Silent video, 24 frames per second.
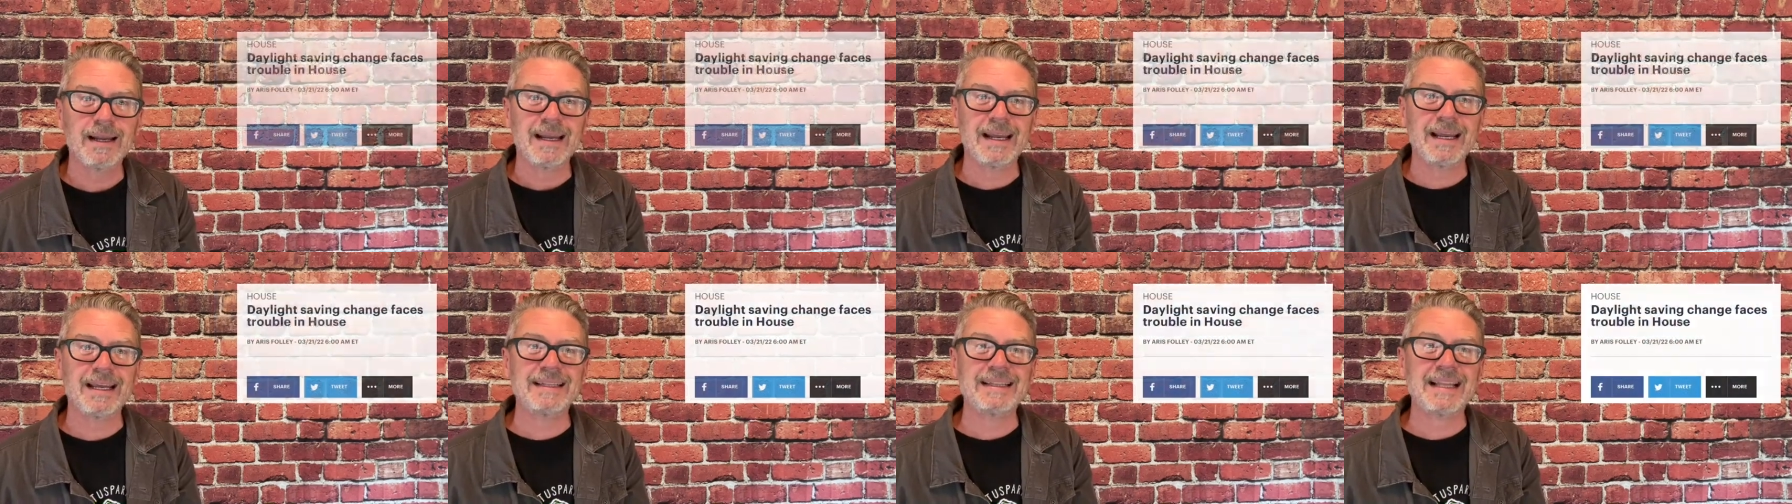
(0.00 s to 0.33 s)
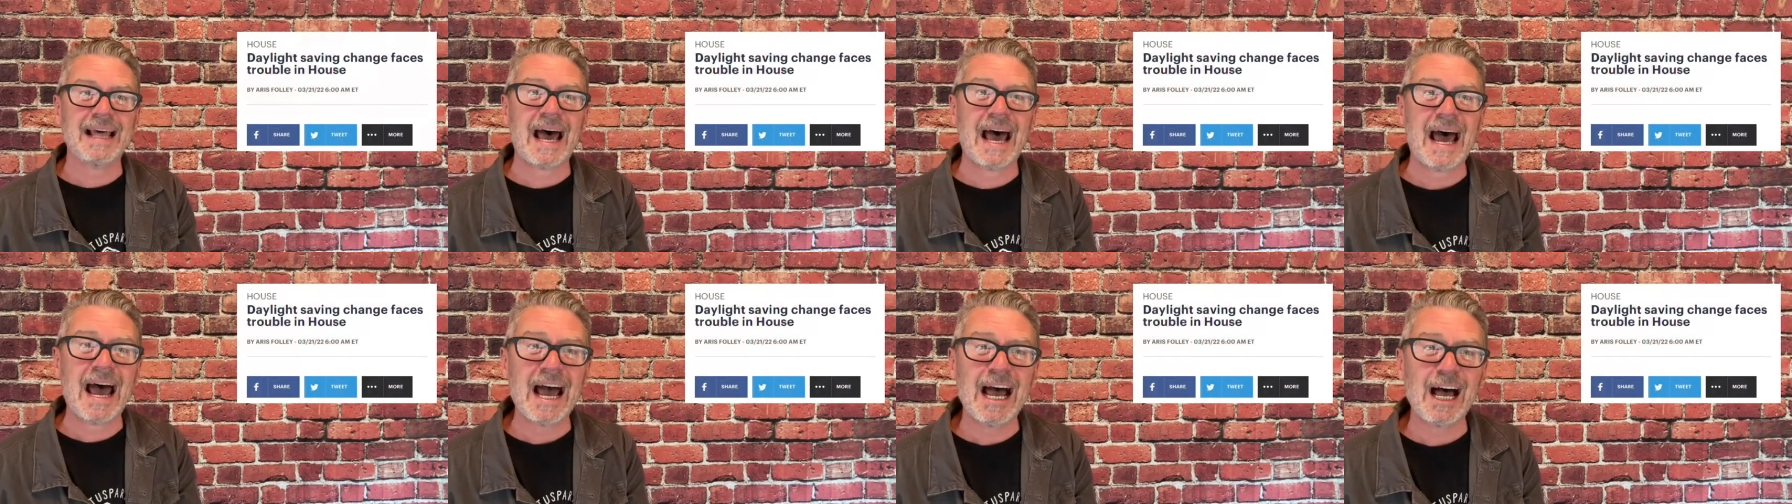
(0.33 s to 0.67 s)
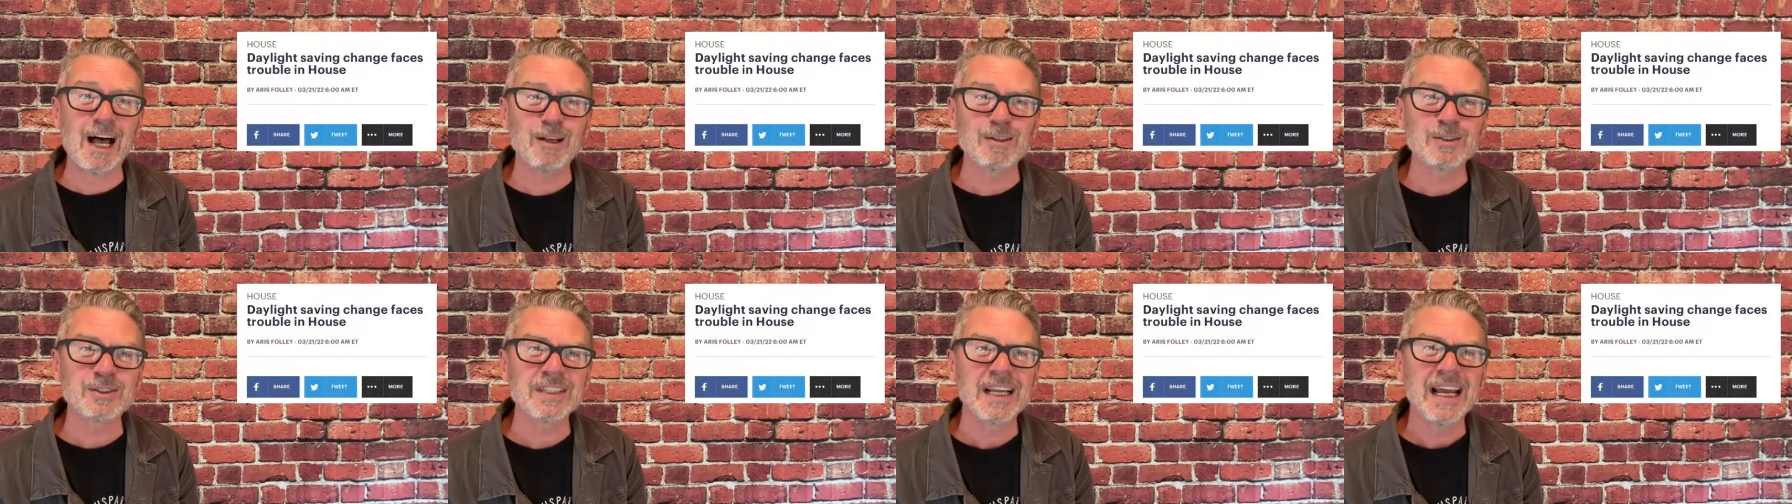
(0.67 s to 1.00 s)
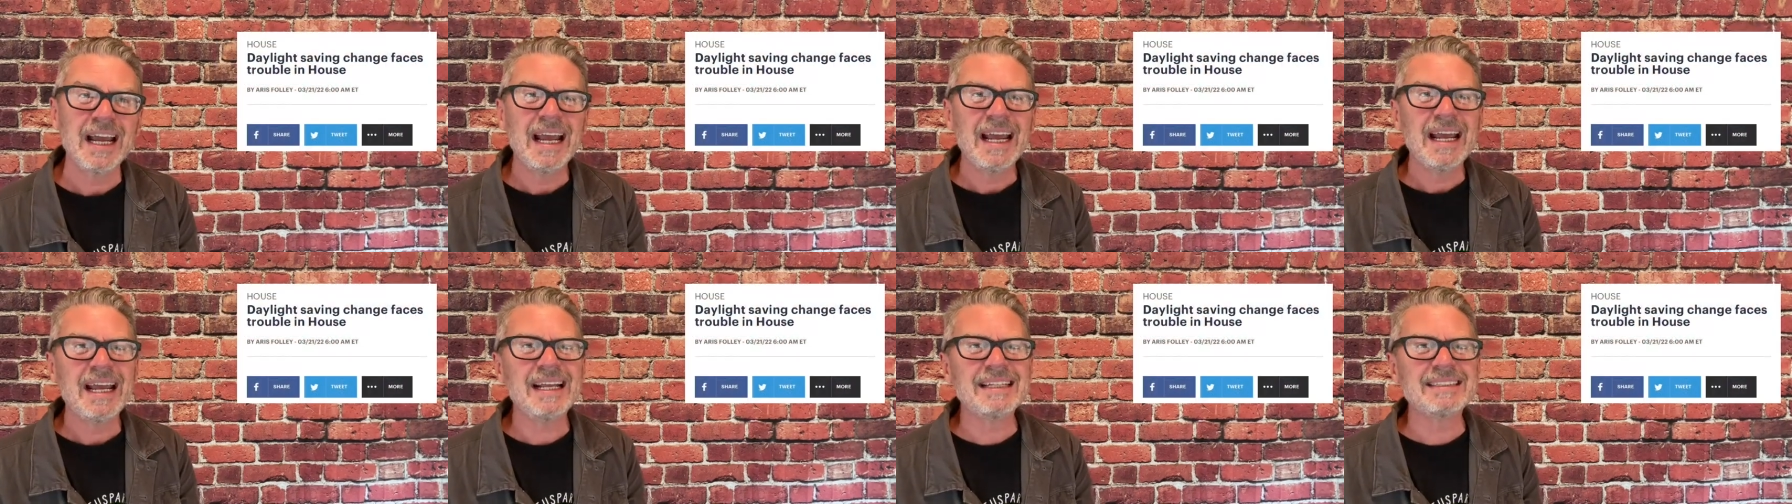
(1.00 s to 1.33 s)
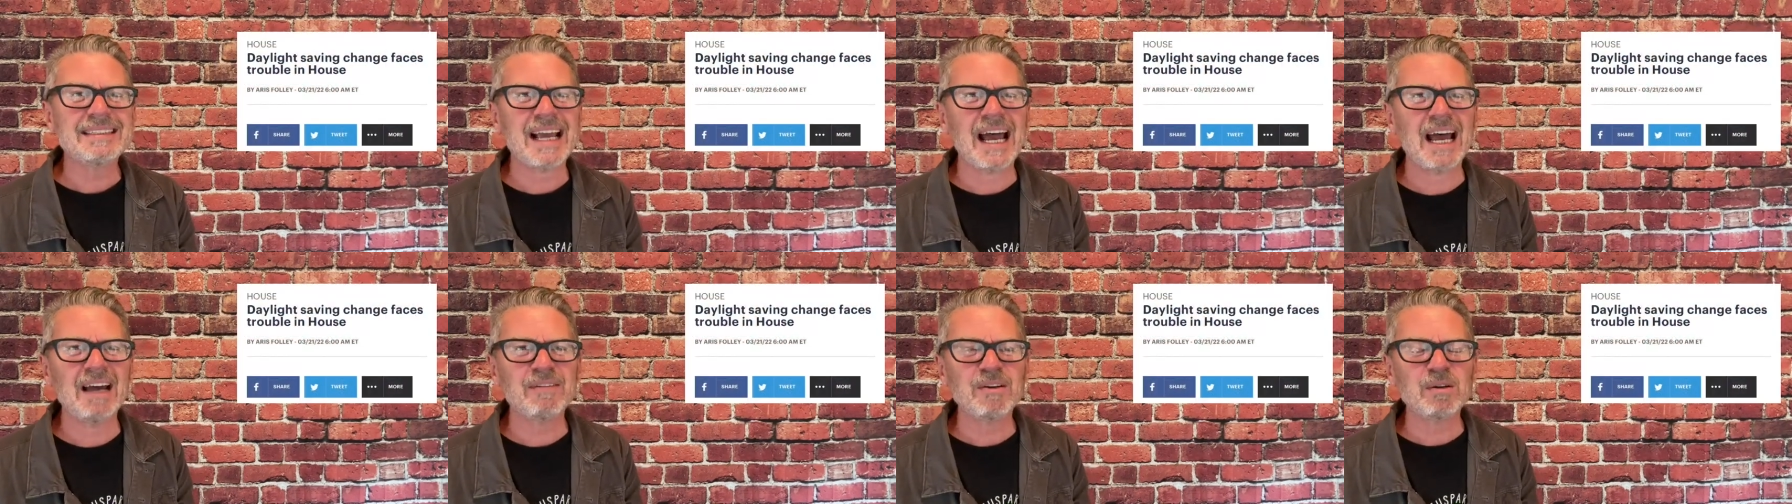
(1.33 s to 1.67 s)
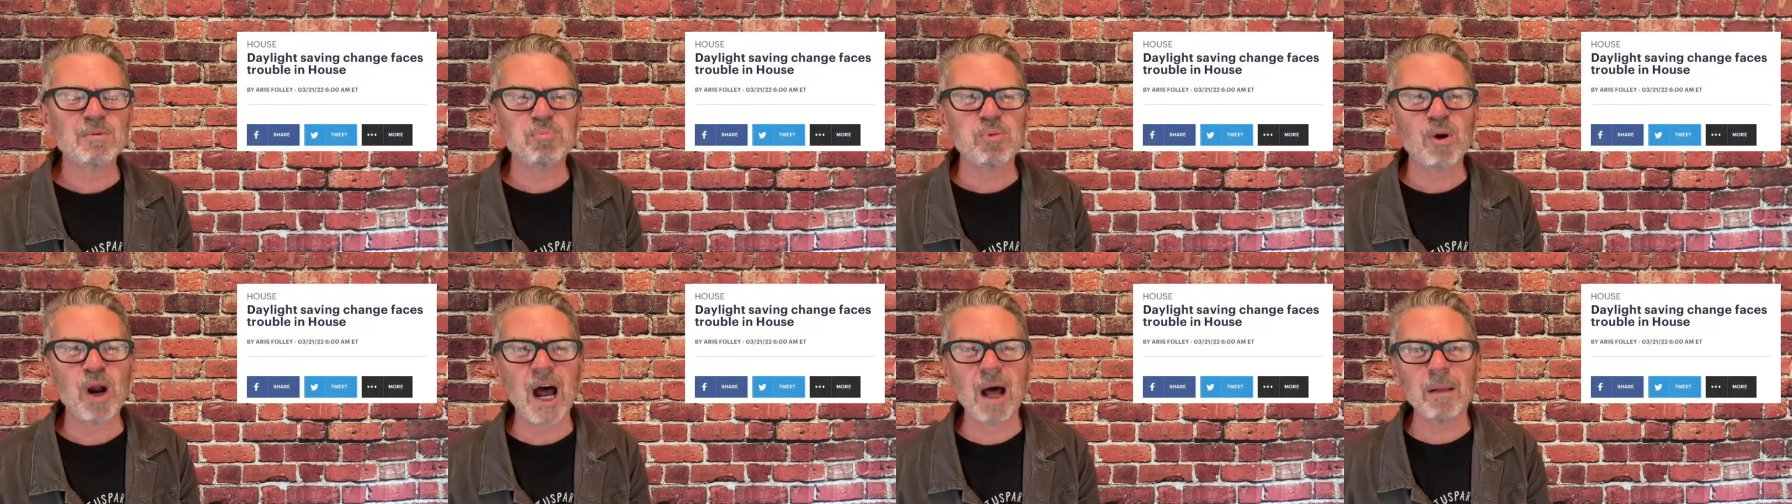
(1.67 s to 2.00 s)
In the House, it's
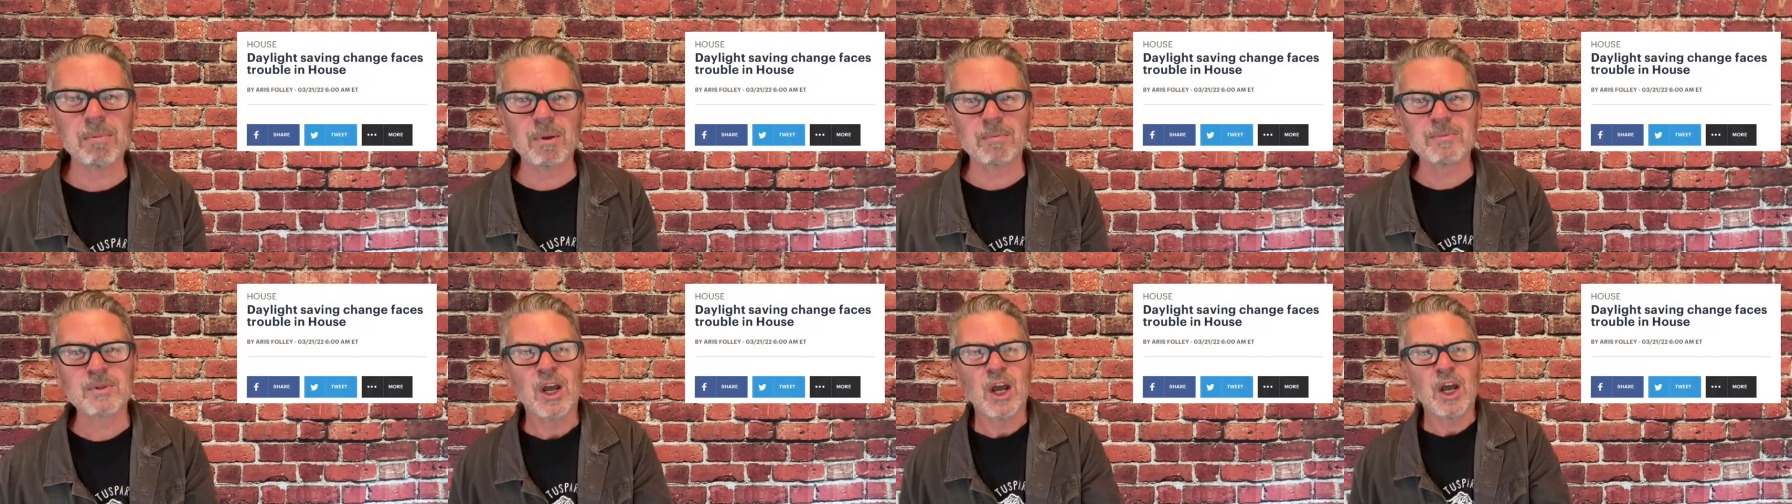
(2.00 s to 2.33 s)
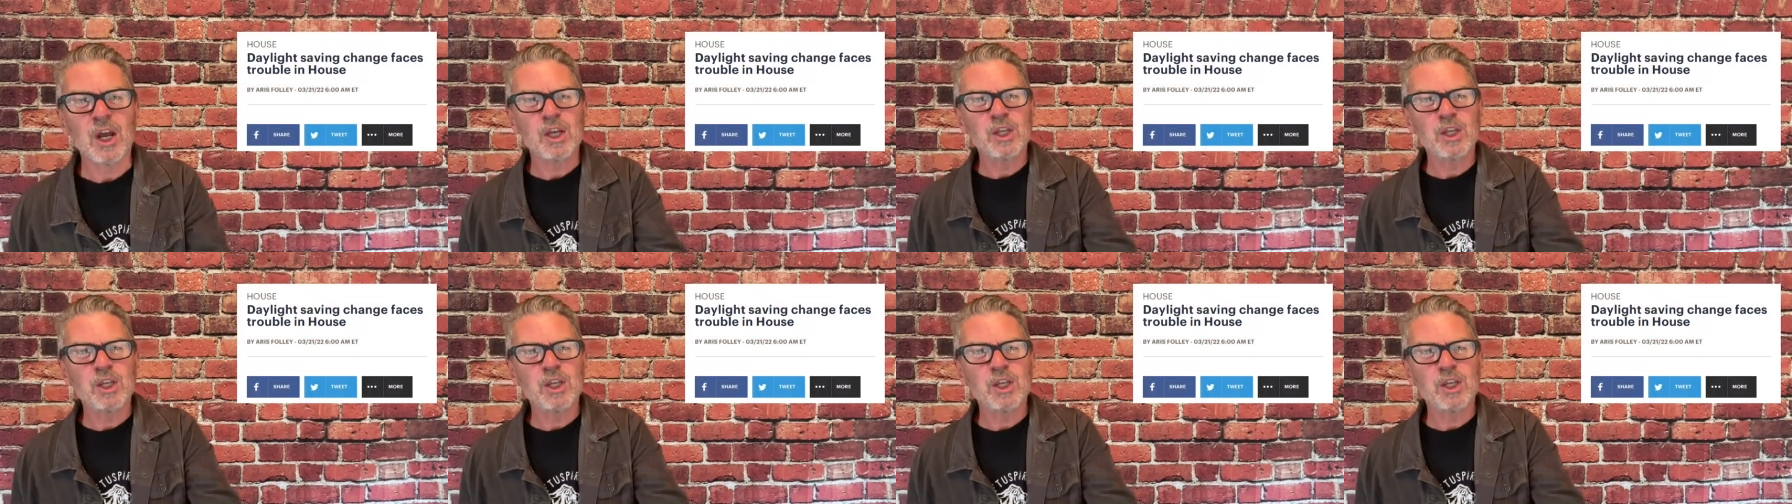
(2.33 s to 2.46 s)
having problems.